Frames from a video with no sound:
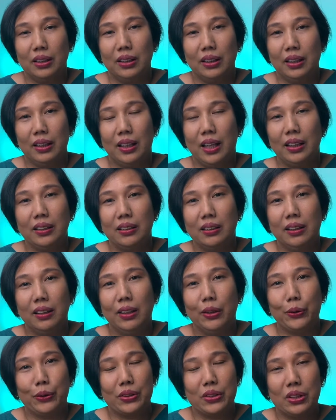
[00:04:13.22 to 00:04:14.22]
not really
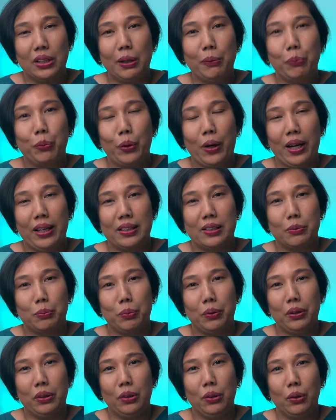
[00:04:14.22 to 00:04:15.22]
your steamed rice,
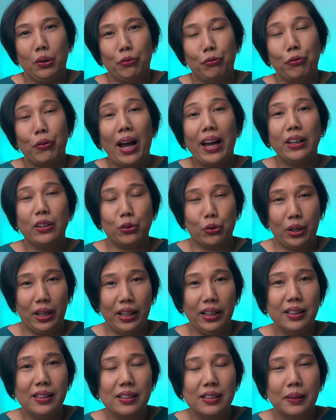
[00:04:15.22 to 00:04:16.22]
but your fried
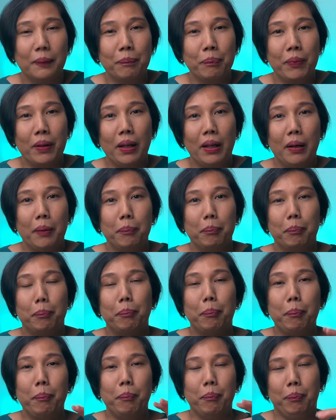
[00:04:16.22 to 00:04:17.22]
rice.
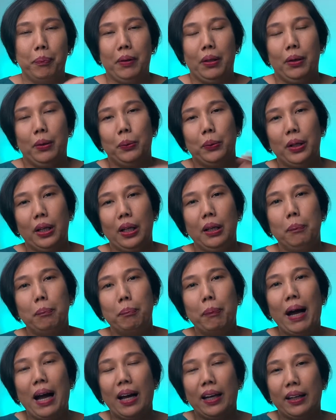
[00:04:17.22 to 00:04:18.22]
Okay,
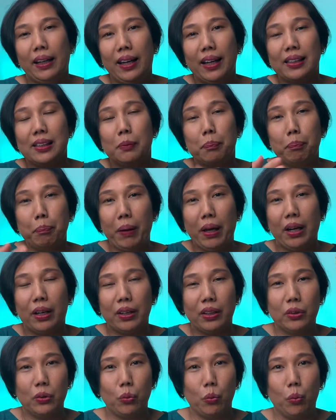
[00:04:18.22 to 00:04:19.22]
pares
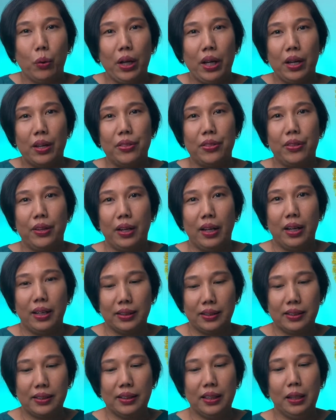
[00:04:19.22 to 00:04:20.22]
paired with
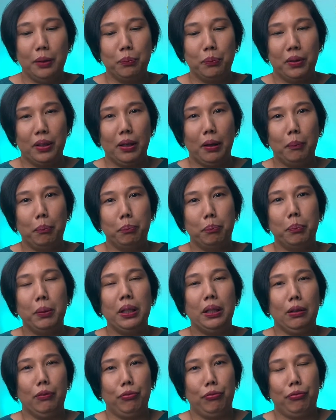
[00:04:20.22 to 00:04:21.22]
steamed
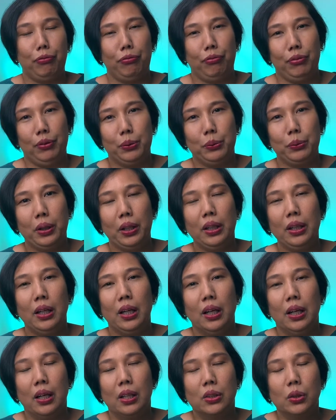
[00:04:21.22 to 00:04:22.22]
beef. Okay,
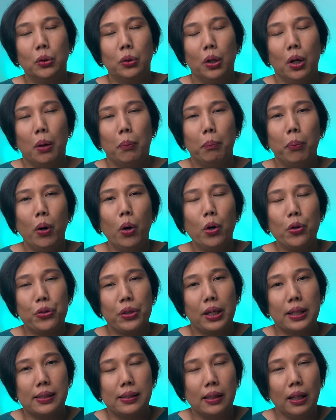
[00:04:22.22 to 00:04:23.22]
so
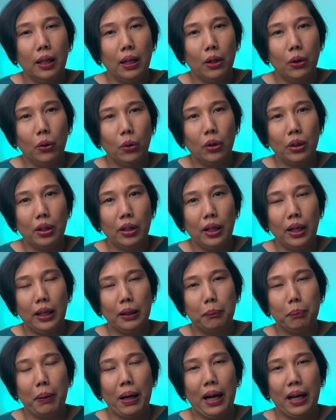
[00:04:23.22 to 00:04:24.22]
both silog
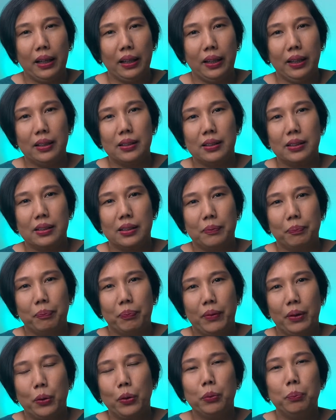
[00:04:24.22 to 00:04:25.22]
and pares
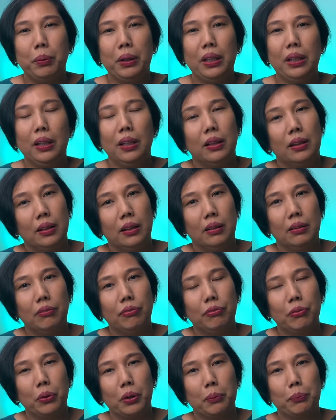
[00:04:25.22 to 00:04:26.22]
could be eaten
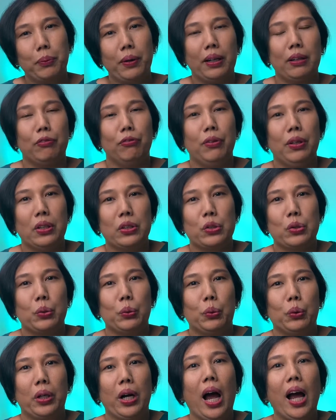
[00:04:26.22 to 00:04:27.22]
for breakfast
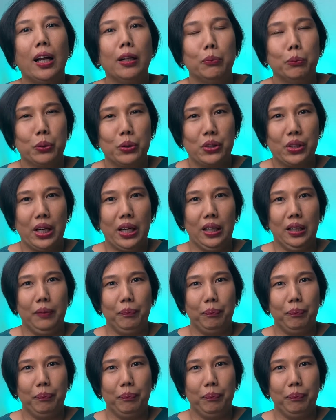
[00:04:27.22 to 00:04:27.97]
or almusal.